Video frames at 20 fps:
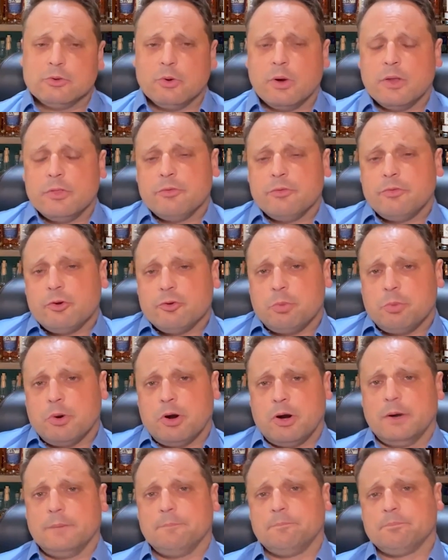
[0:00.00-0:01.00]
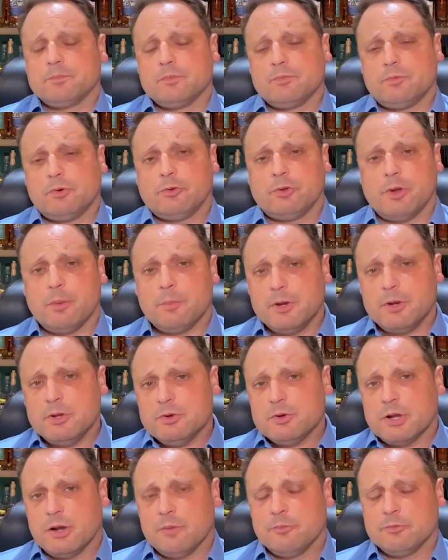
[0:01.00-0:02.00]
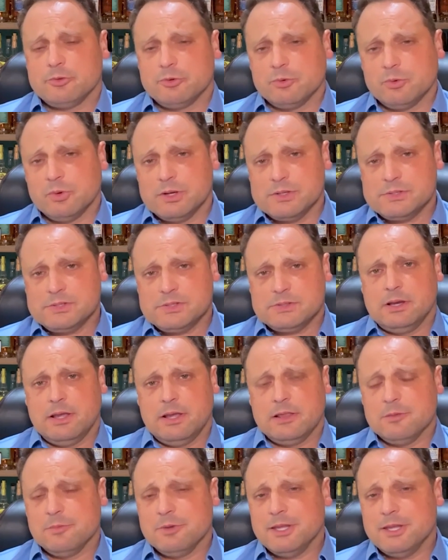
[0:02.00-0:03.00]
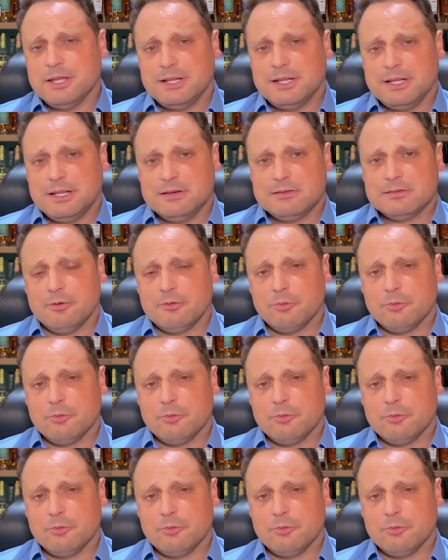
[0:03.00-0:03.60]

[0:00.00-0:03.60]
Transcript: on the first part, for somebody who comes to us in the beginning,